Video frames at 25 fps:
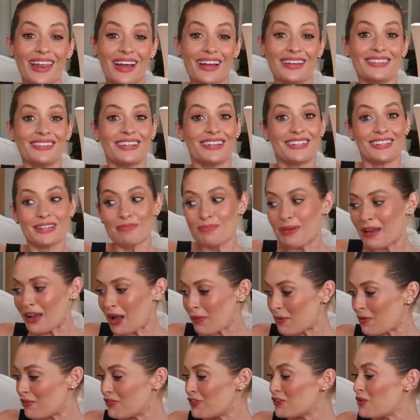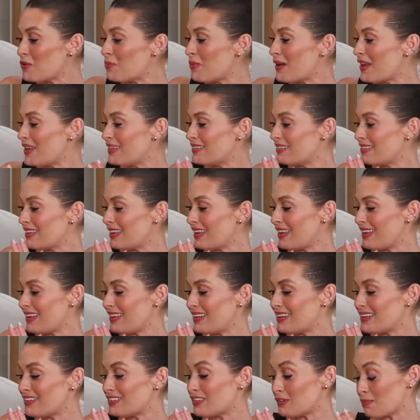like I said, I did pick up a few bits
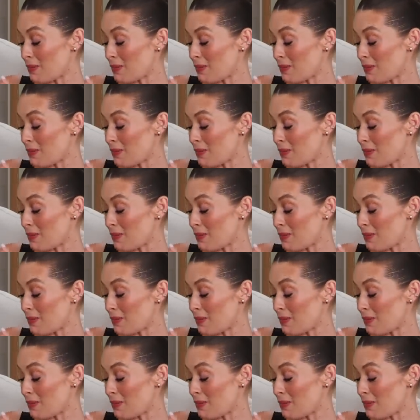in